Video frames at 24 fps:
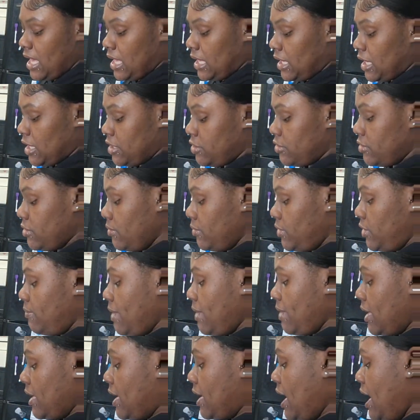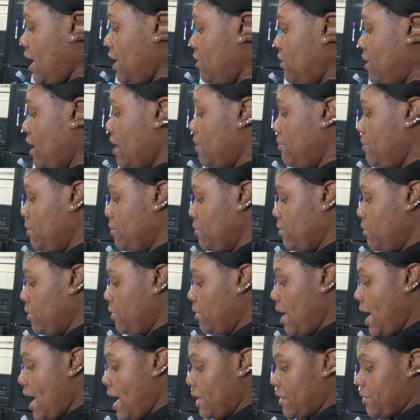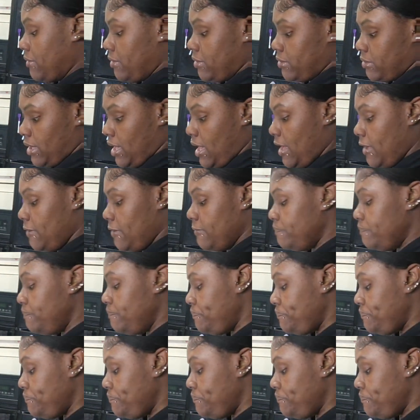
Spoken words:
Because you know, when you make a cake, you got to be real accurate, okay?